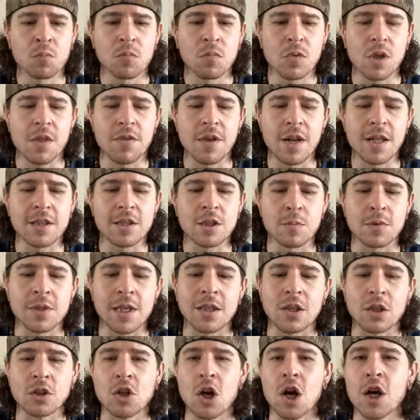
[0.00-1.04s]
And then it's almost like
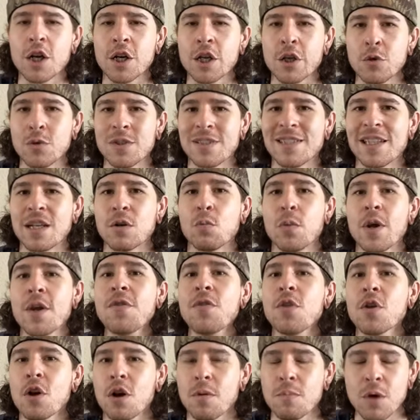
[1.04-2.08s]
the longer you sit with
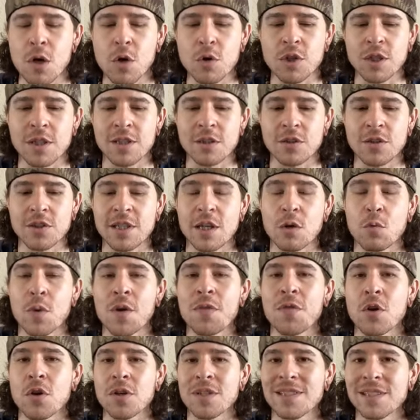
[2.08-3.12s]
your emotions or sit
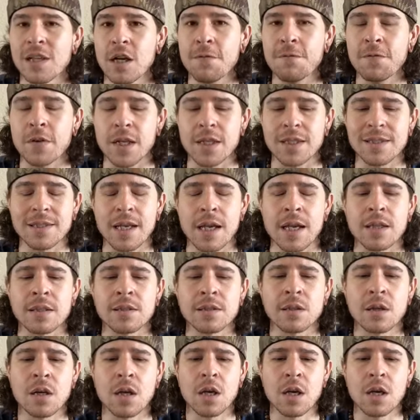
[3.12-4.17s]
with yourself in a
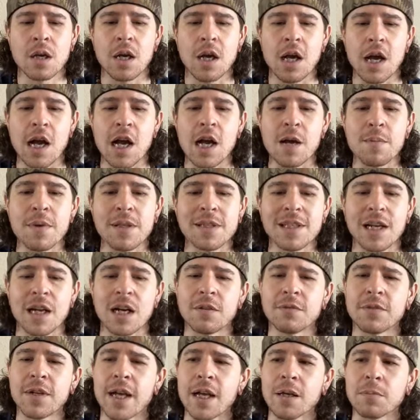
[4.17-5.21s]
sense, it's kind
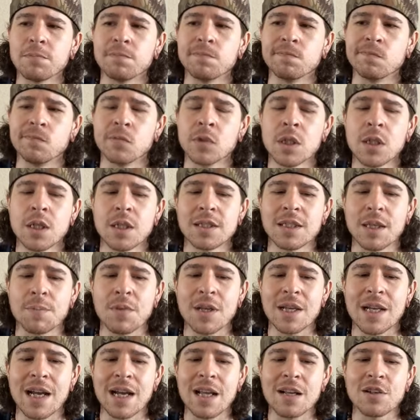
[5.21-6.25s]
of like, something
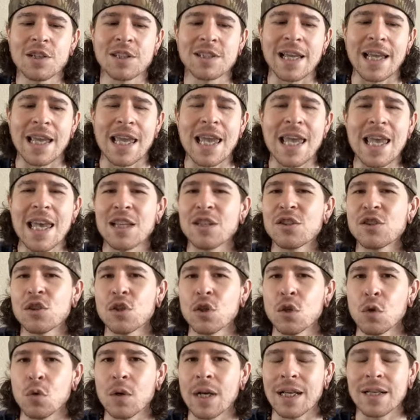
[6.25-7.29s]
kind of just like hits
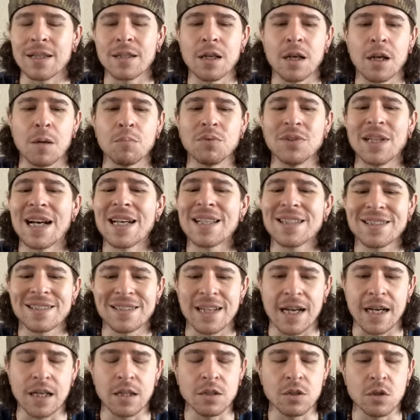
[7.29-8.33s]
you, like
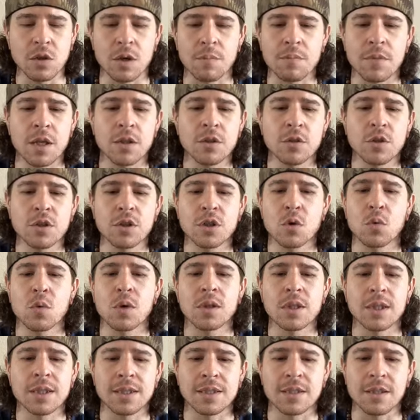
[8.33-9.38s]
blindsides you. And I'm not too sure
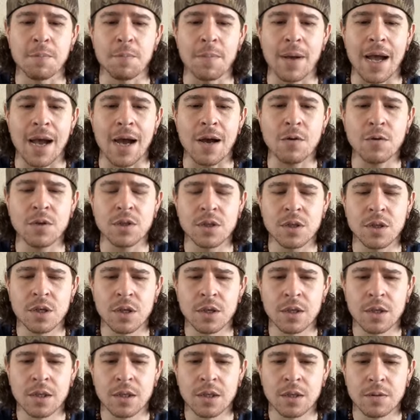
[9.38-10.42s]
what this is about,
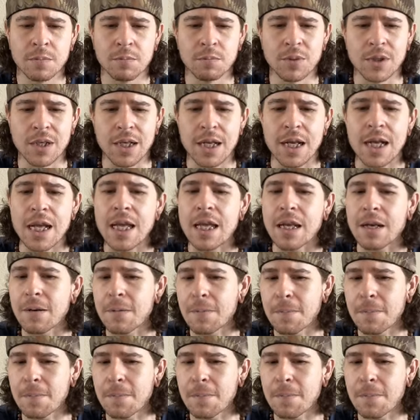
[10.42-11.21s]
but